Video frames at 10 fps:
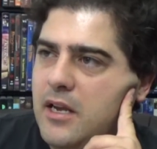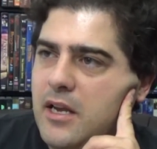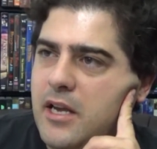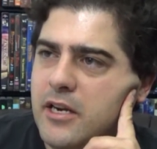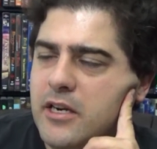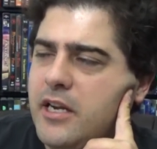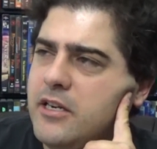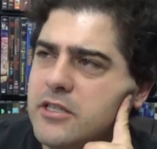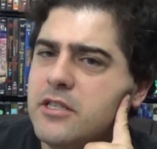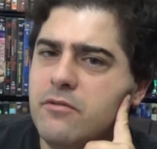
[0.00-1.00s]

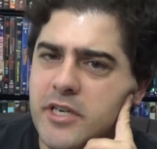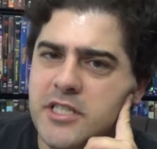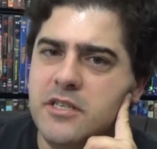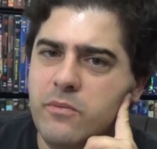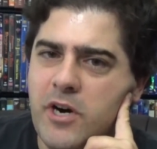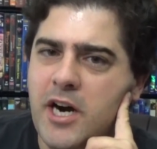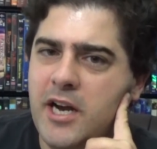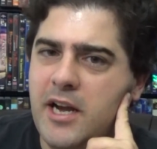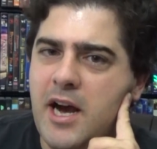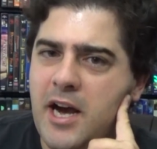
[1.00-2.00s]
here's the reason
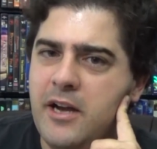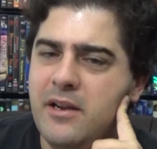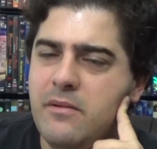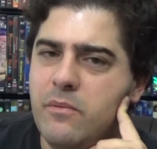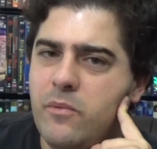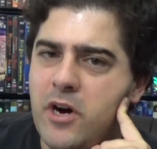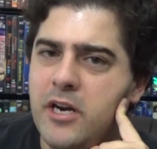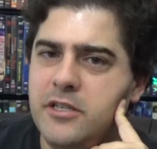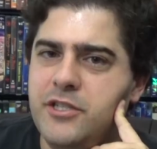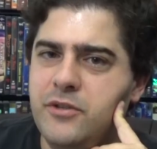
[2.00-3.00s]
why I
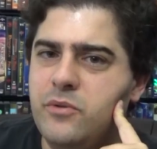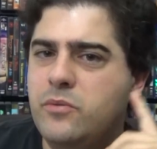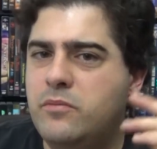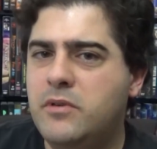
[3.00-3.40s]
wanted to